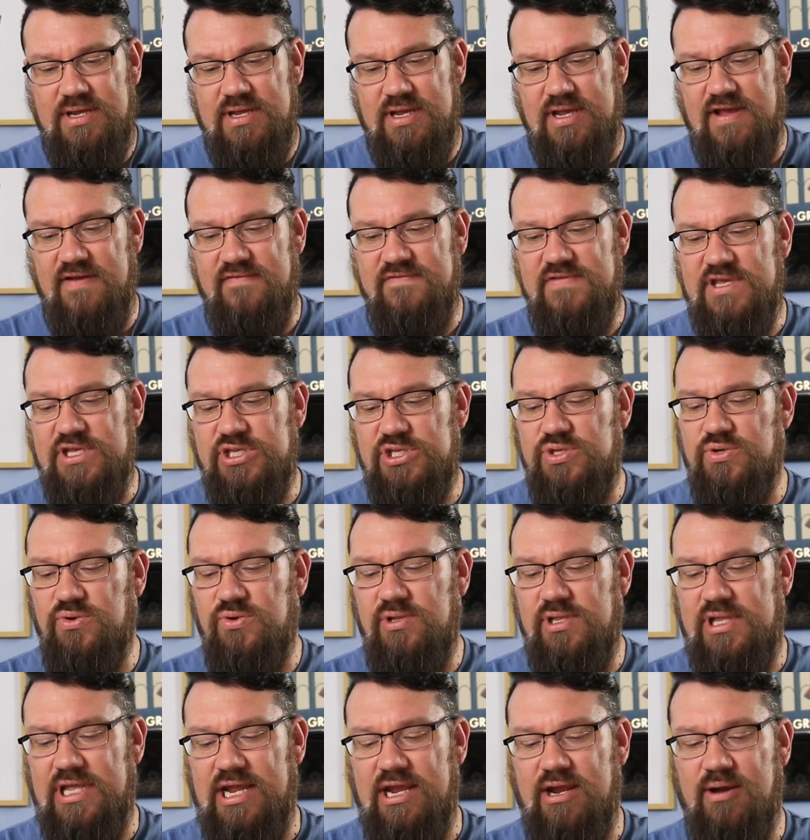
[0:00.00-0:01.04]
of these
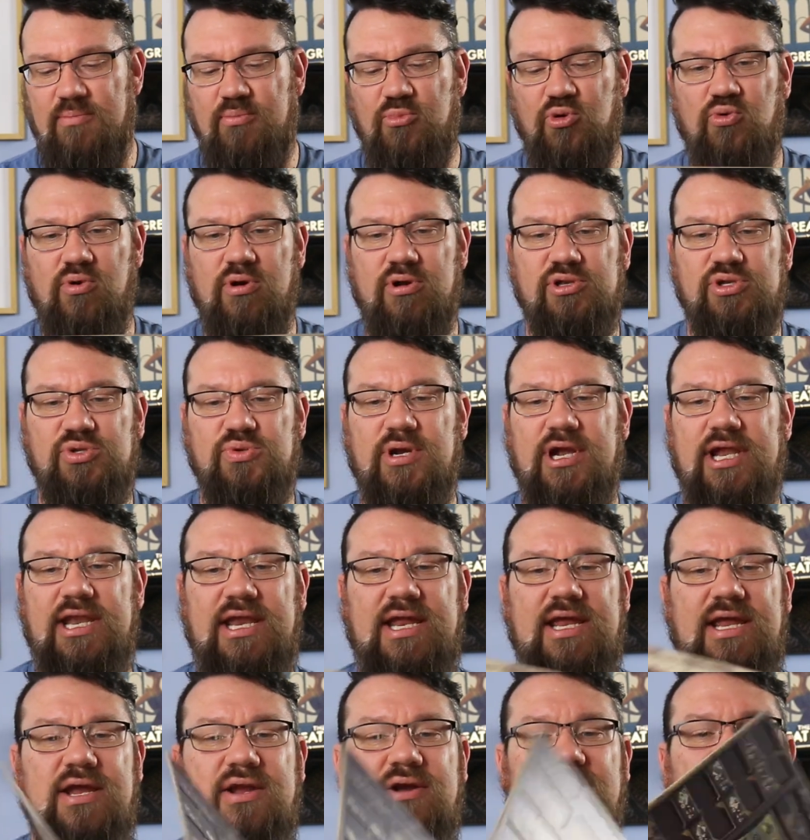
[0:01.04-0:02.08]
dual layer boards right
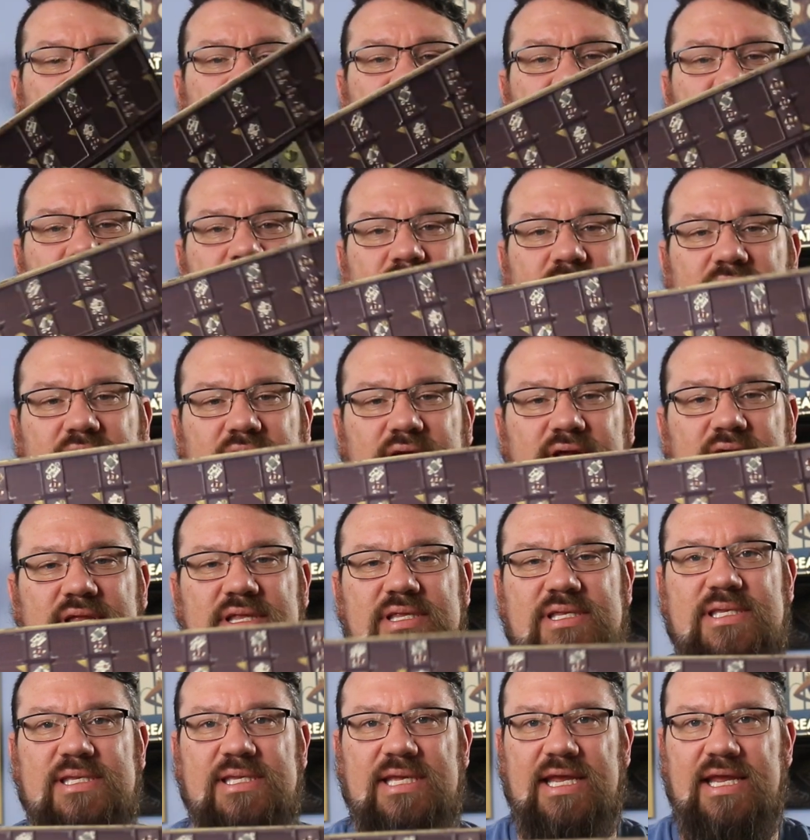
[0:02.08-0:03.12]
here. You can
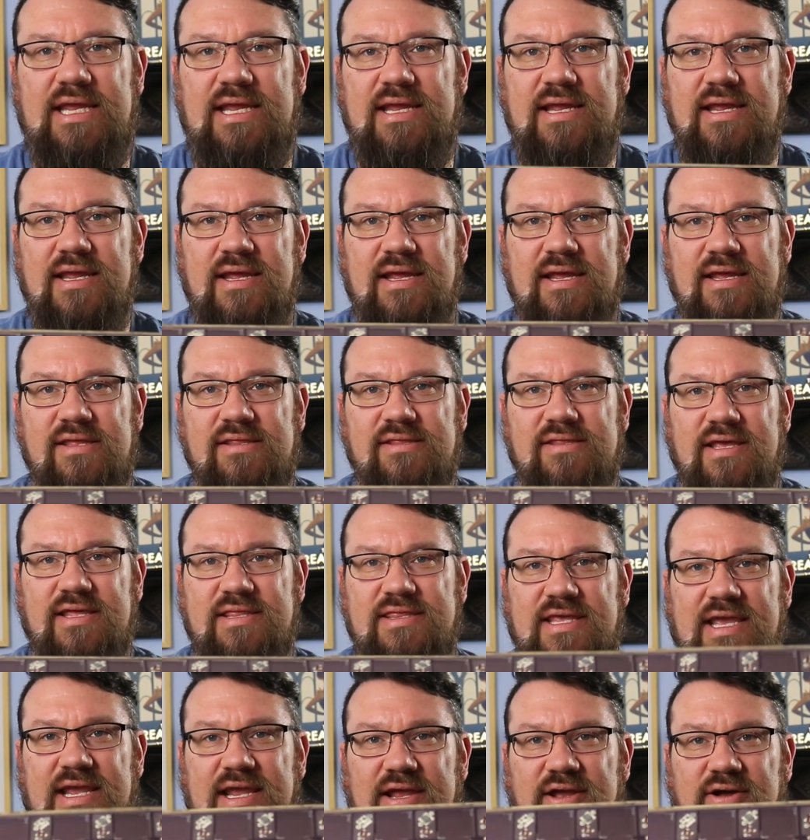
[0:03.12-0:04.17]
see that
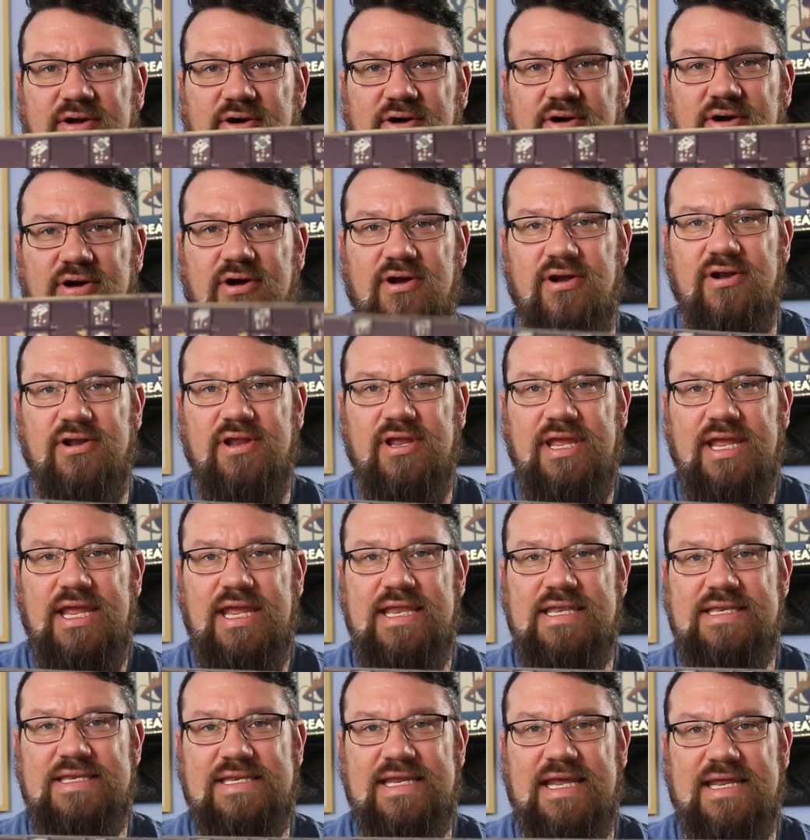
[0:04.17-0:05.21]
they are
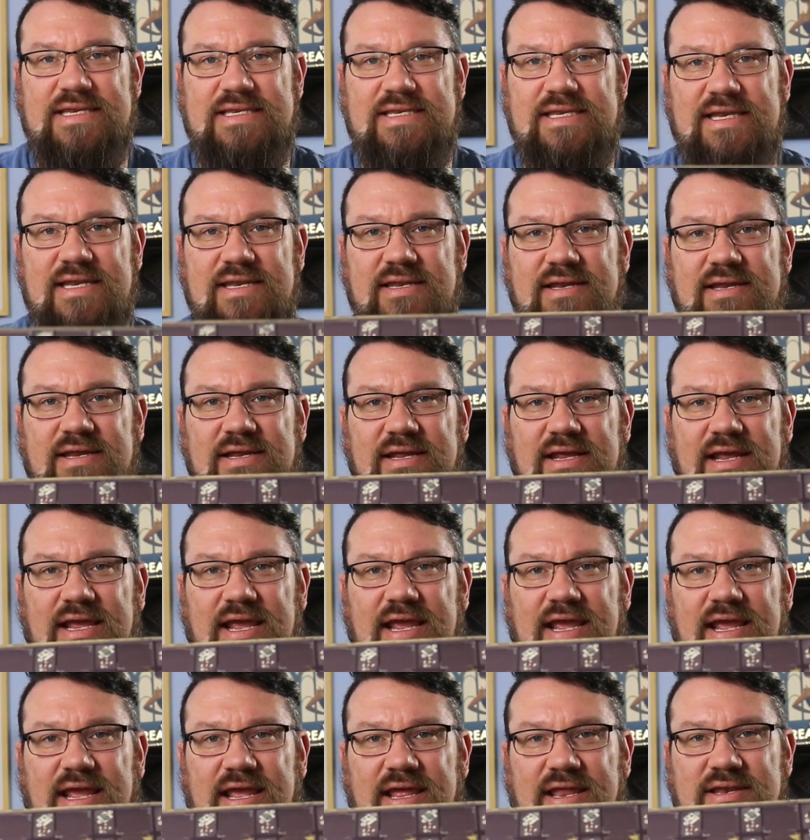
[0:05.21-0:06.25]
indented
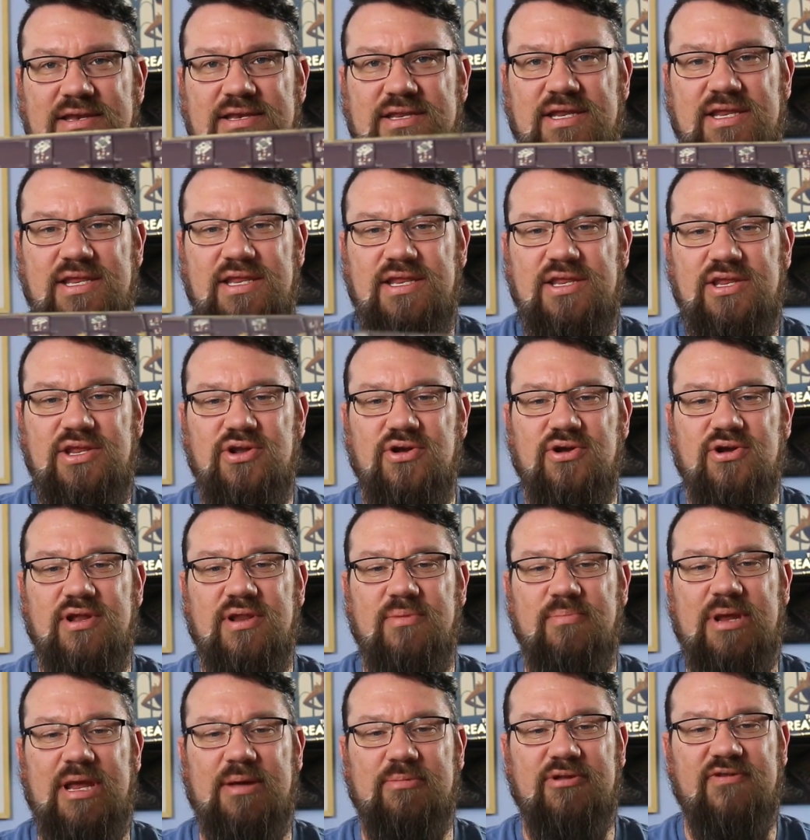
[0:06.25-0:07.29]
and you're going
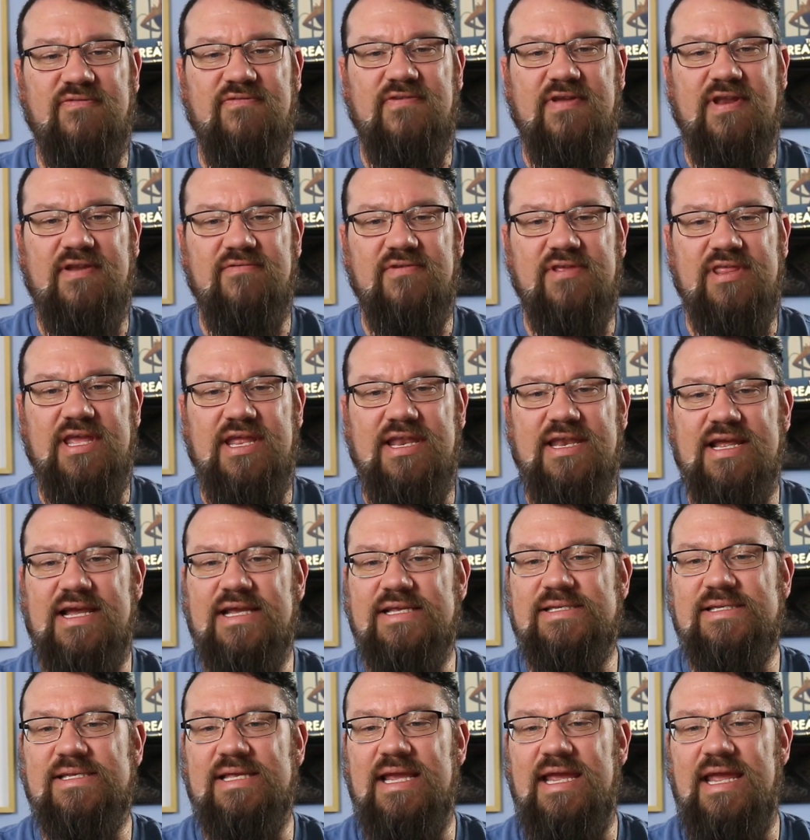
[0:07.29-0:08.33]
to be able to fit everything
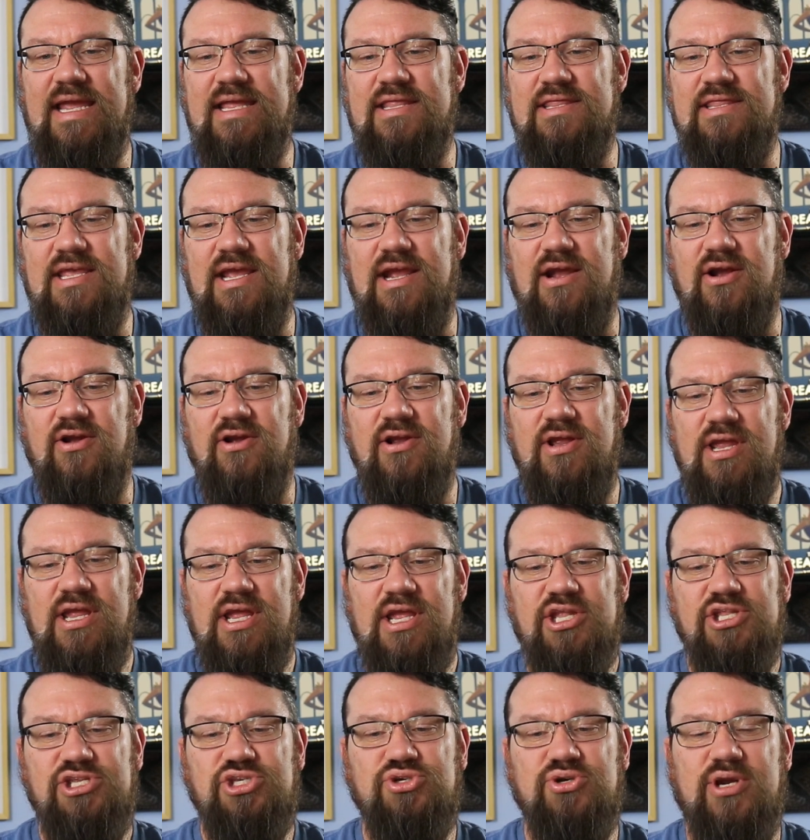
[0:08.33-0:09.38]
nicely in there.
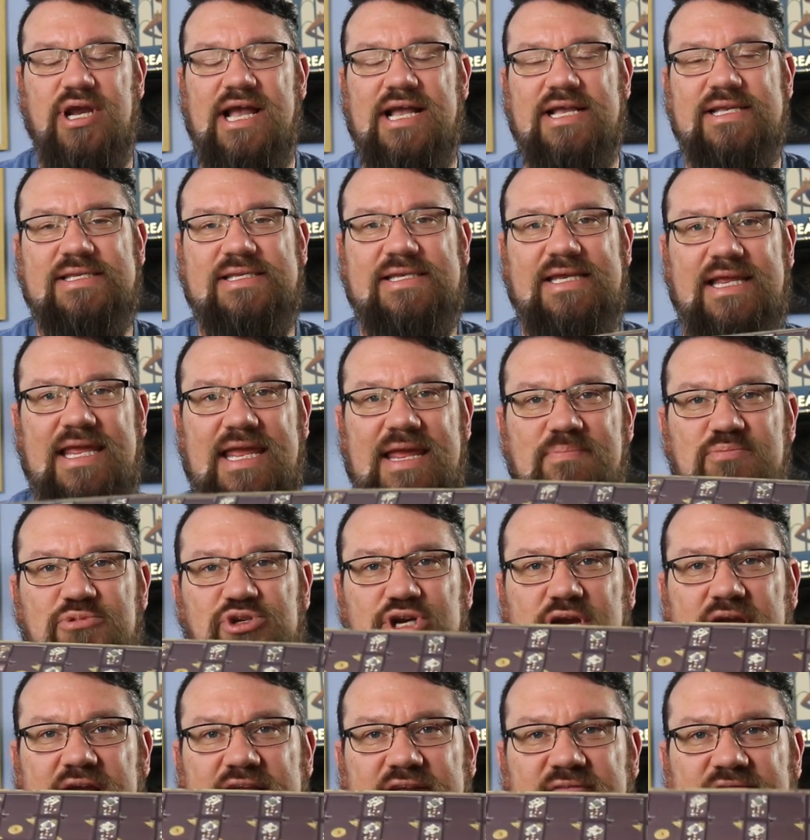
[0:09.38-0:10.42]
Tracks to keep
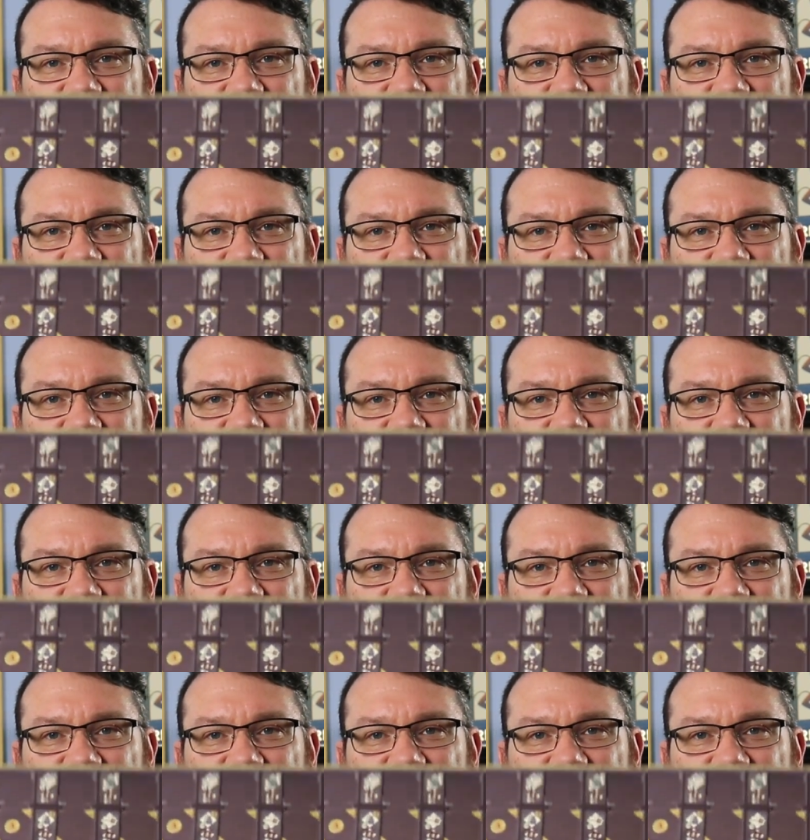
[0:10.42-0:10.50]
track of